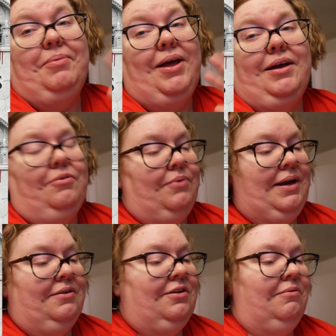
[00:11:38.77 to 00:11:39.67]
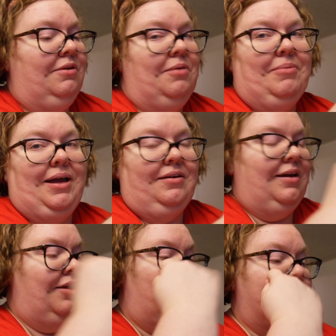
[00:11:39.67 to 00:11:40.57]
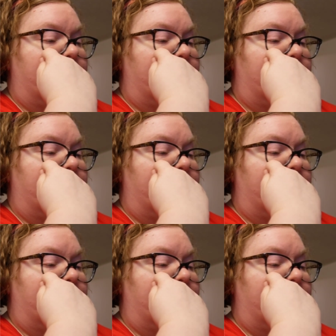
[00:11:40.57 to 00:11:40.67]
black, and white combined together.